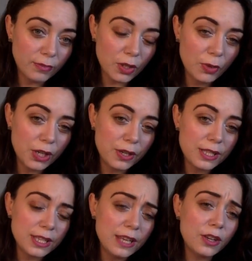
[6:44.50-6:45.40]
where you
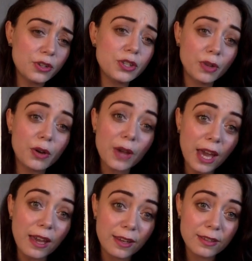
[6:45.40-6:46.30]
can see that you're doing
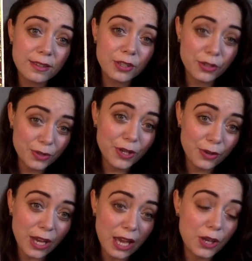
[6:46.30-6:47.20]
okay. You're doing
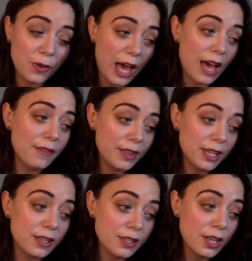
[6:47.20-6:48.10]
okay. You have
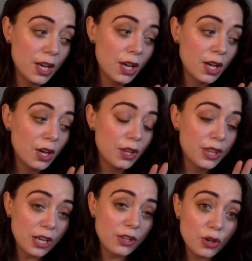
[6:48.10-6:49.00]
things.
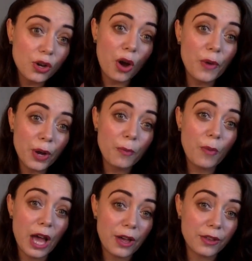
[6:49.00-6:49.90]
Things are going
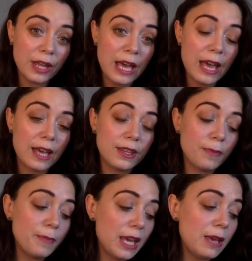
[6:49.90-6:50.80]
well, and
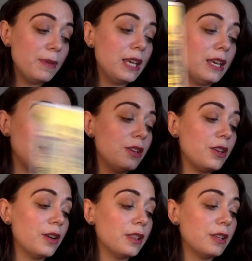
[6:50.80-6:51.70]
there may be, you
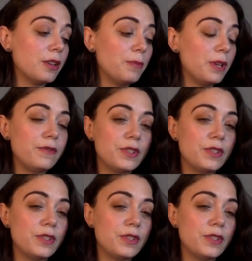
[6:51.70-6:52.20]
know, a little bit of